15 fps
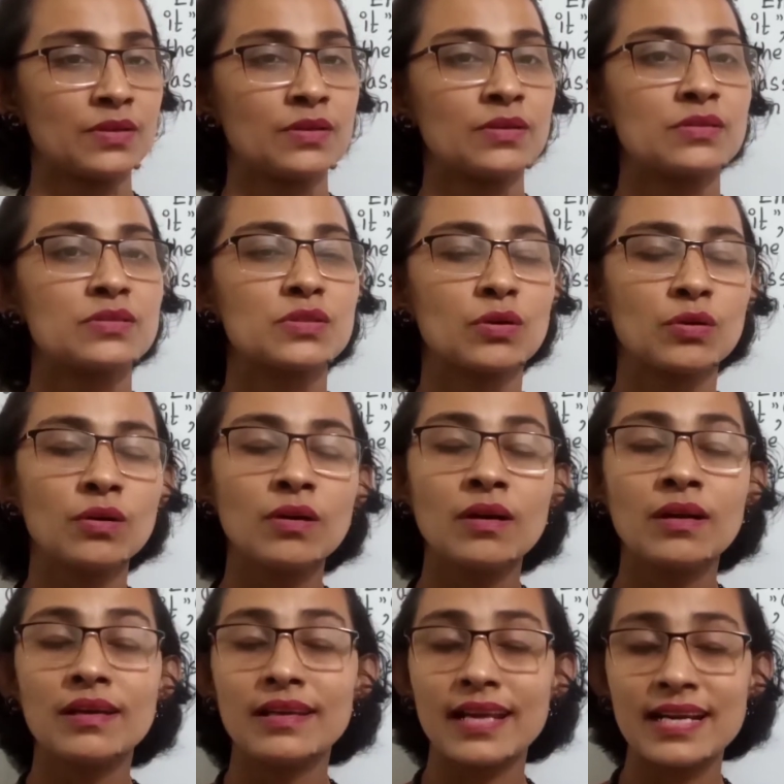So
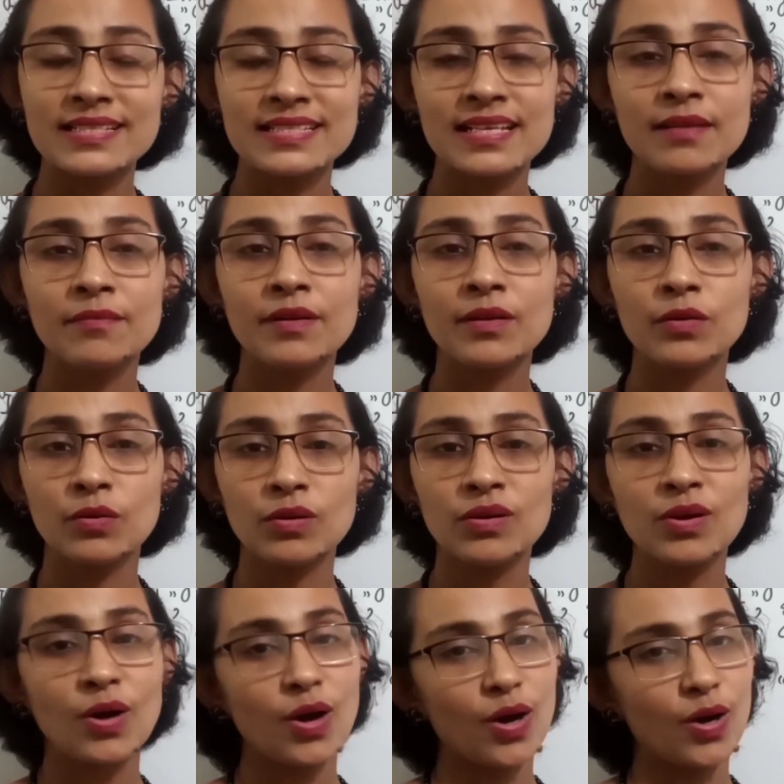let's have a
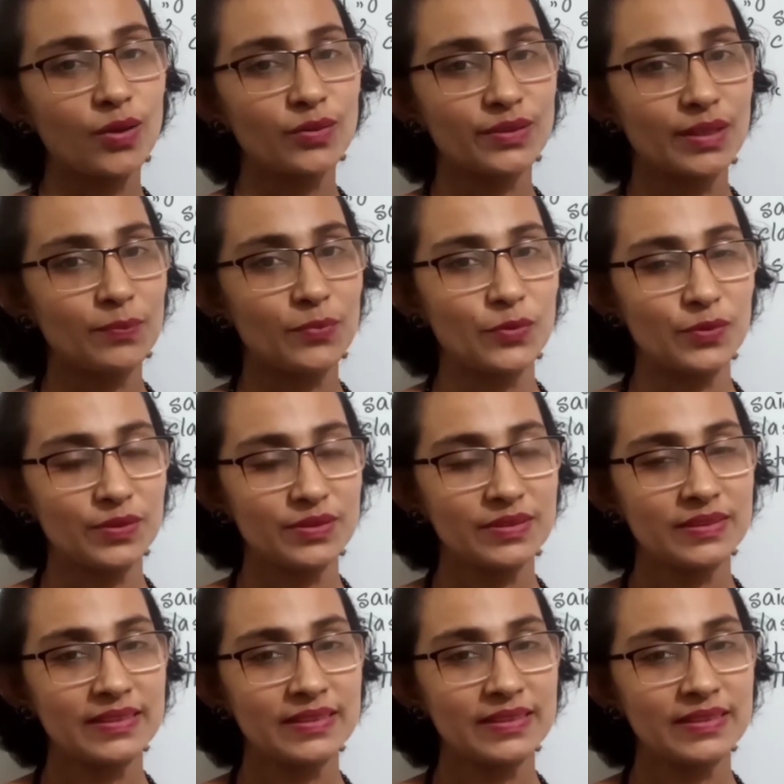look on the board.